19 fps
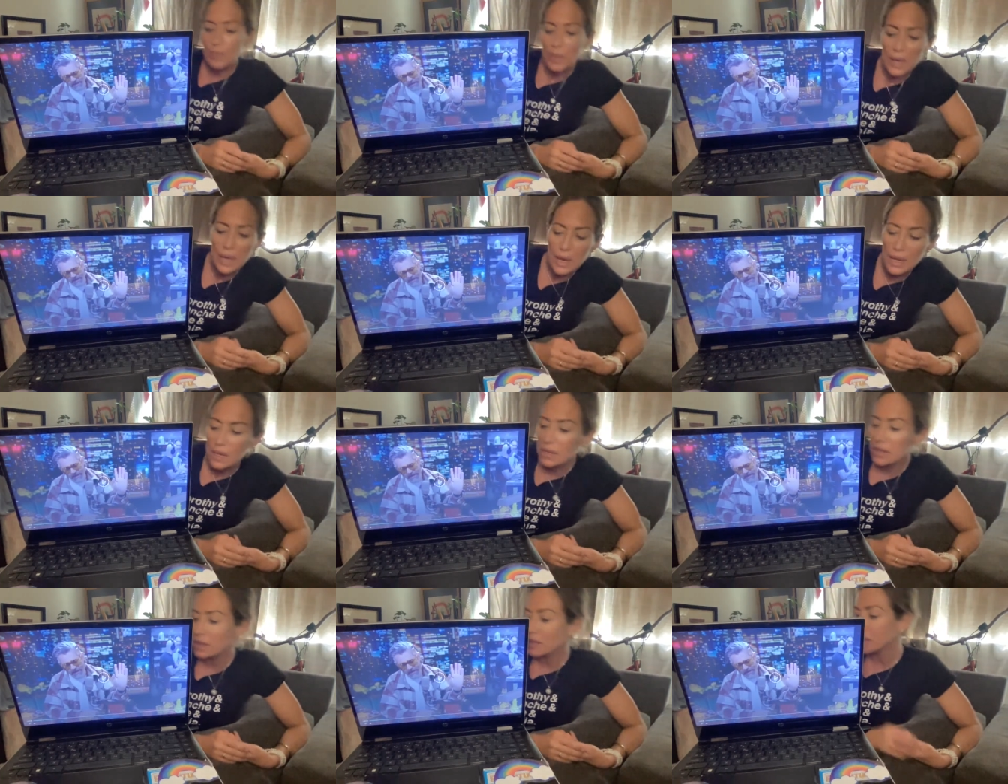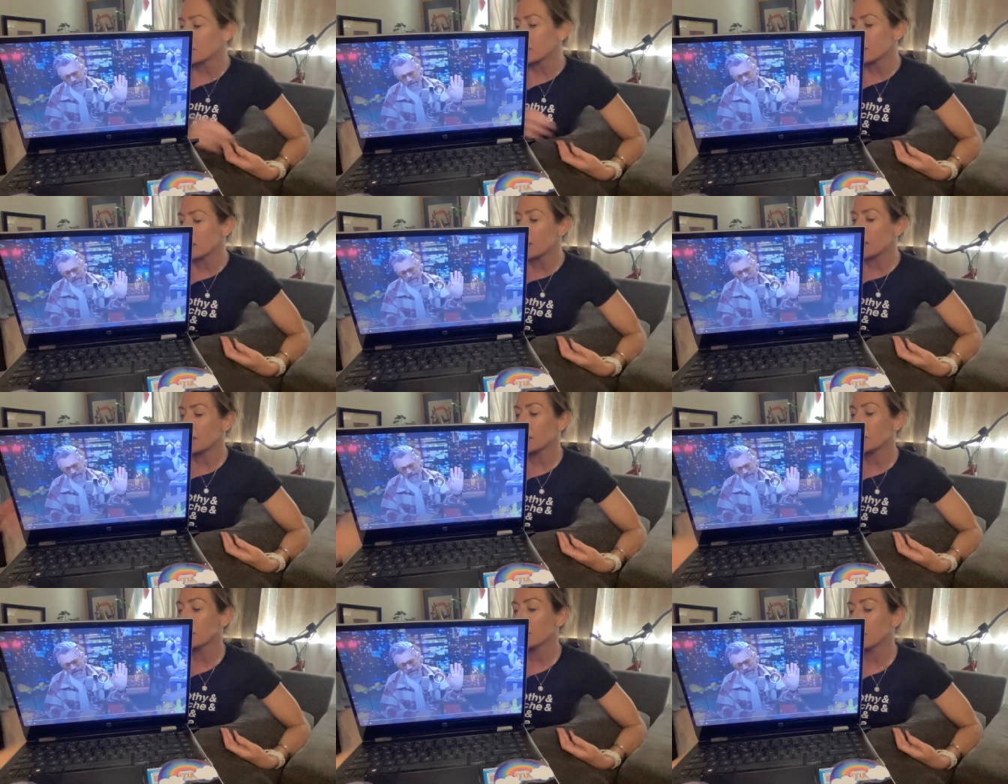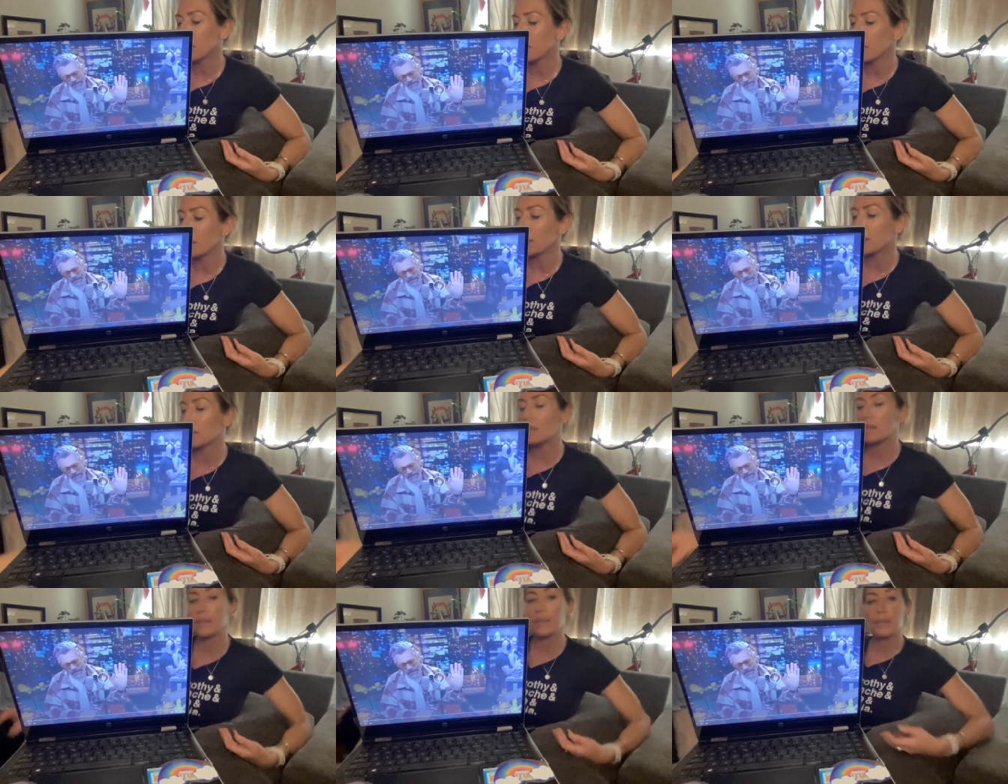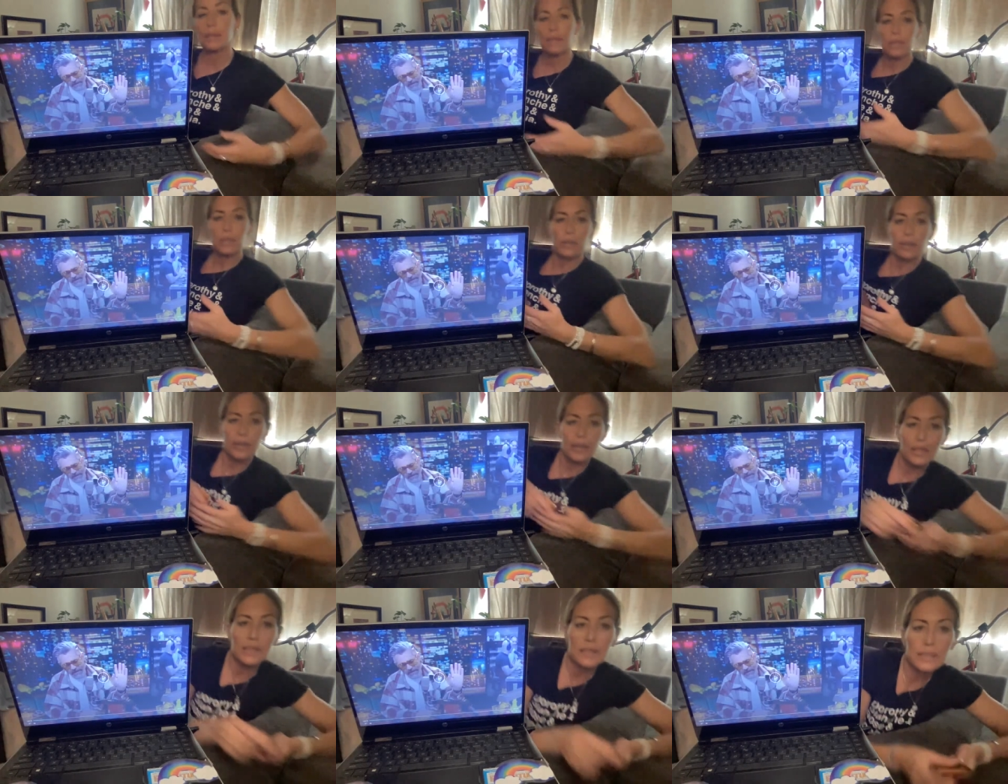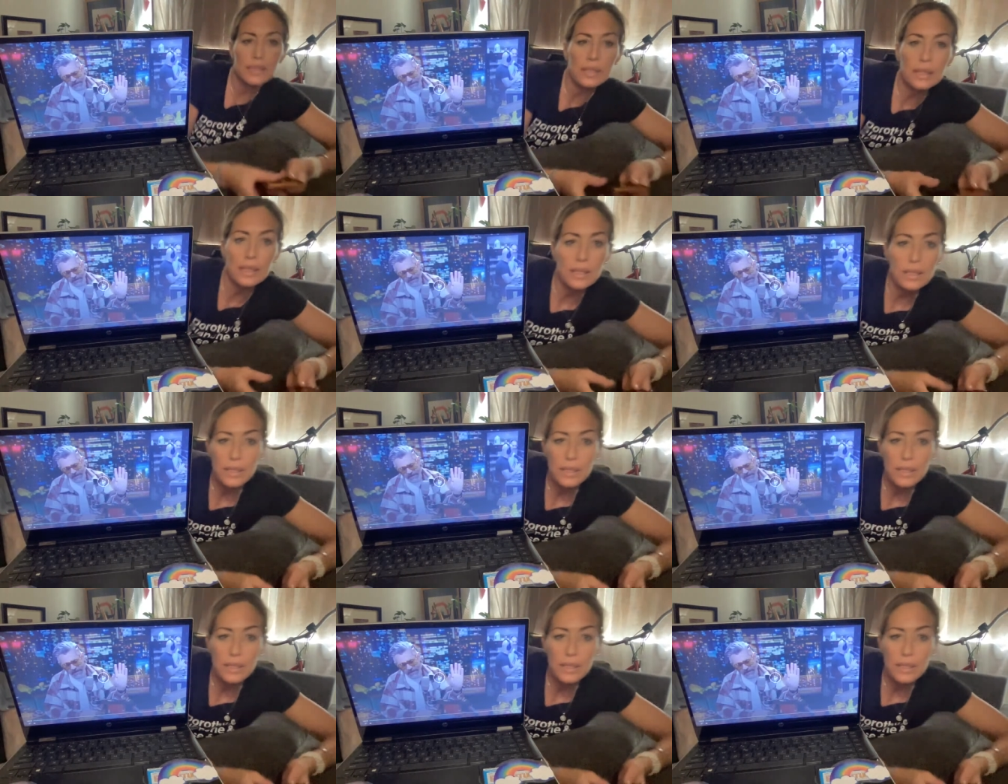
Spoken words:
because then, let's see.